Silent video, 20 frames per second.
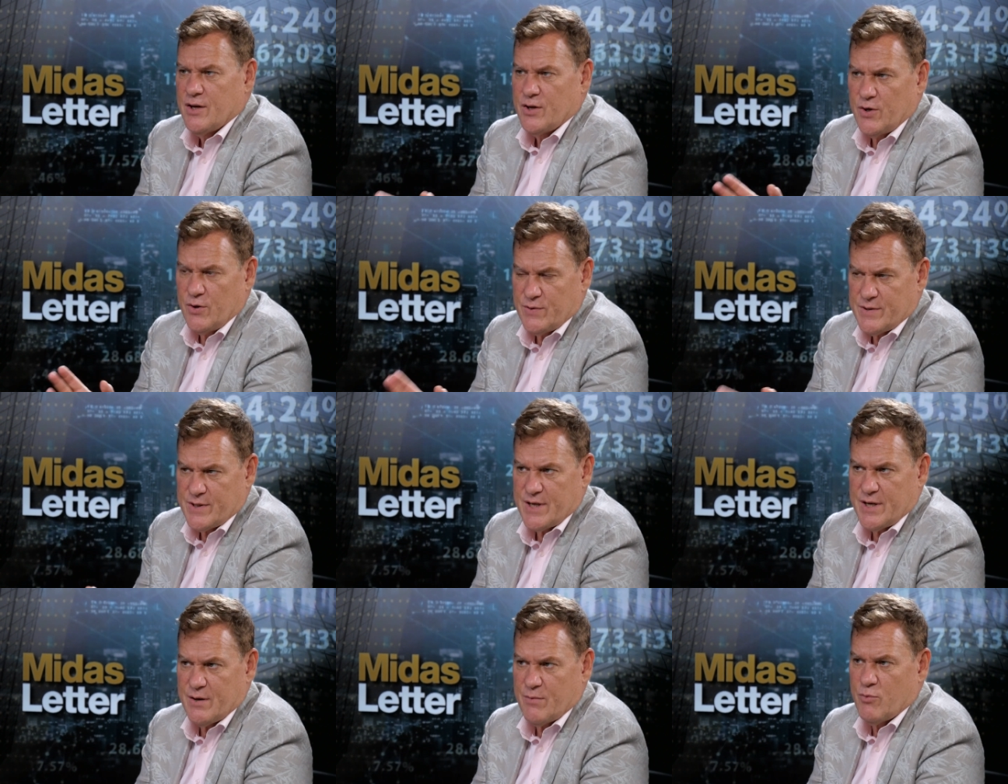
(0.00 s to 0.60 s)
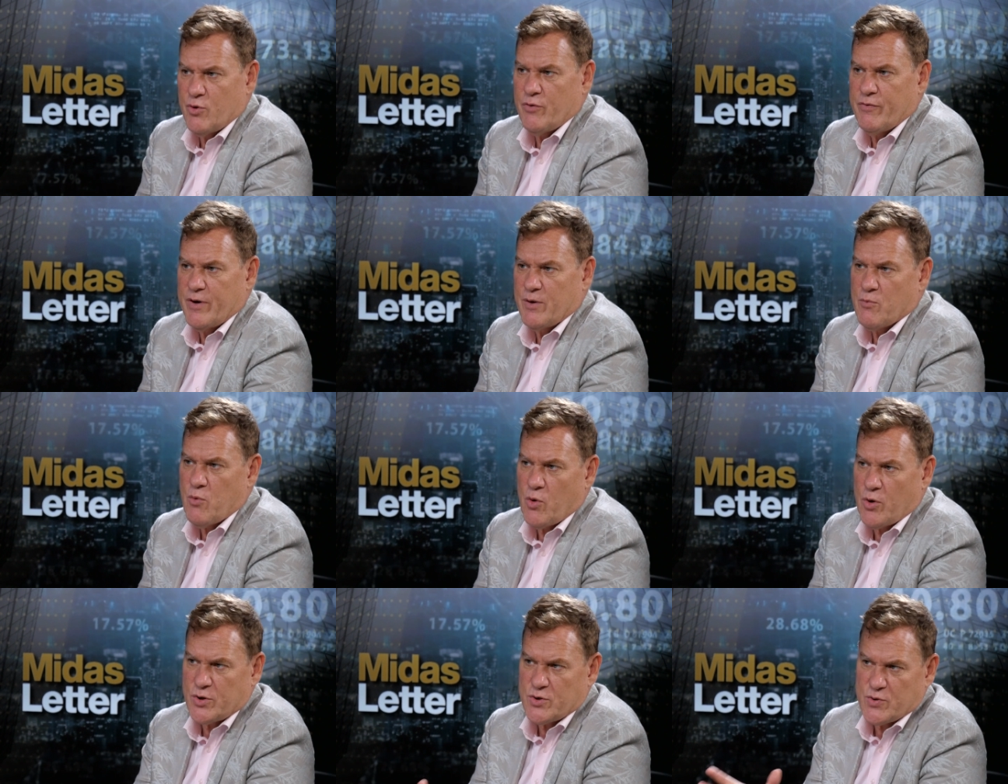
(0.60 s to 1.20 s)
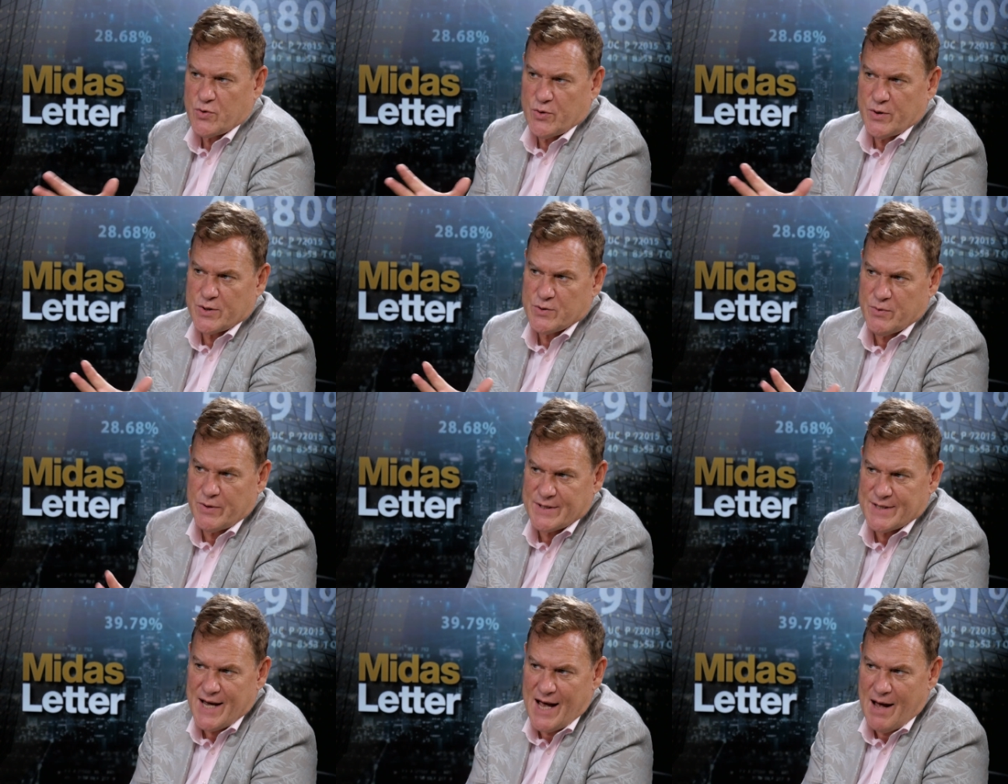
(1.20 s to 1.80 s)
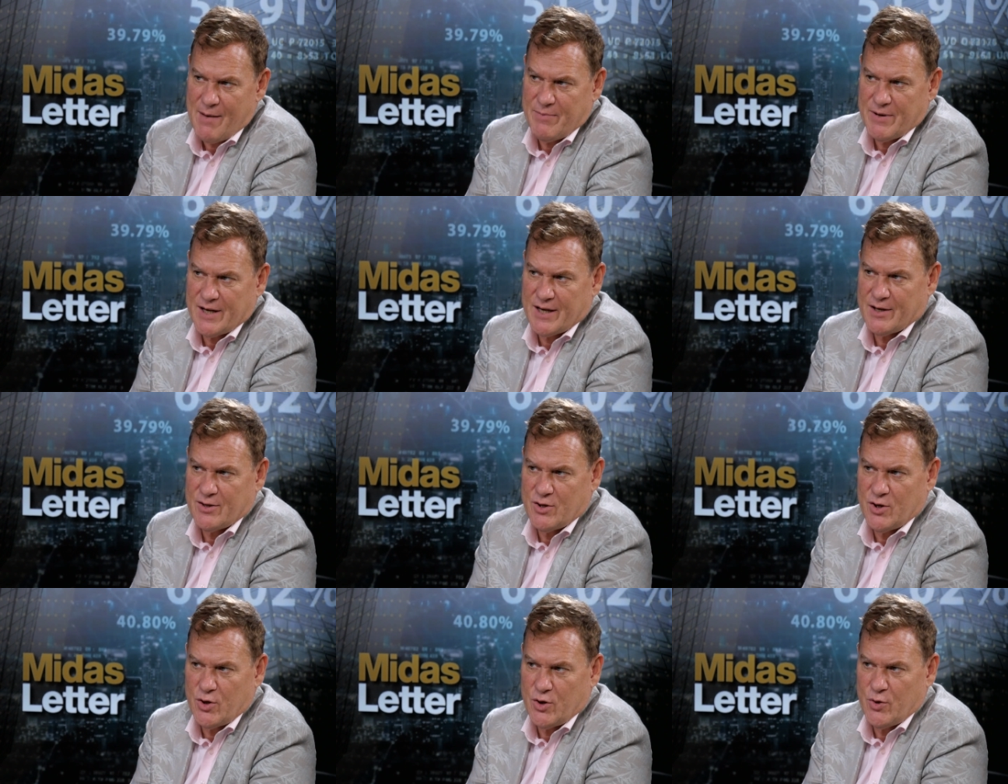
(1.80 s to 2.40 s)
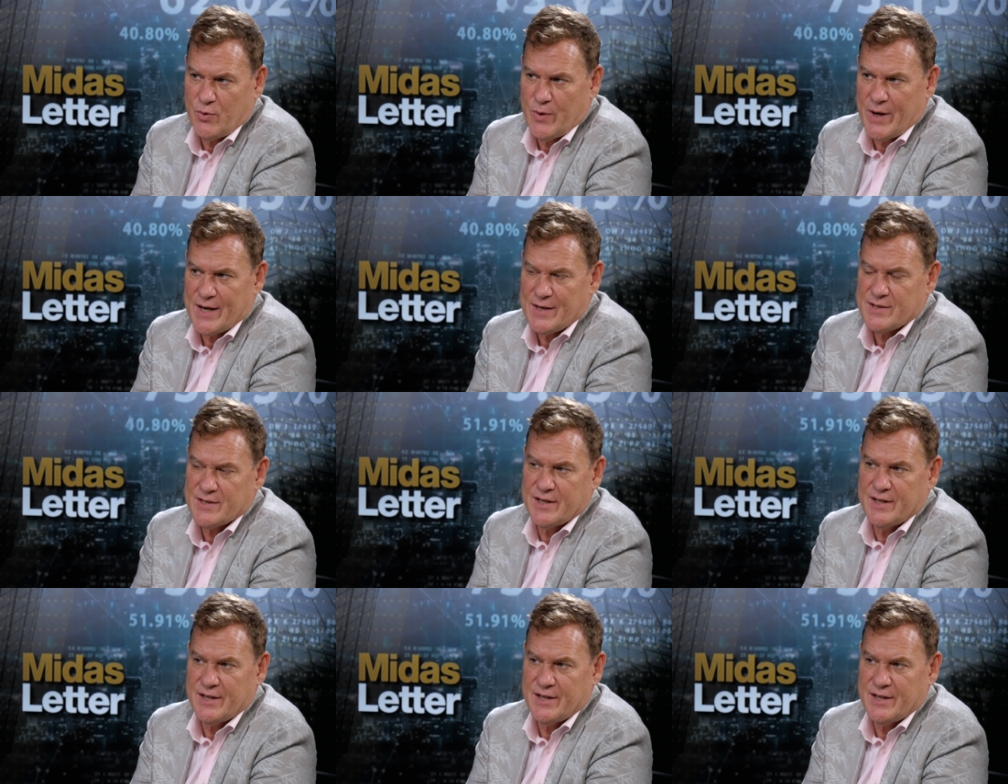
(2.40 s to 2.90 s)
you see it moving more towards what's happening in the U.S.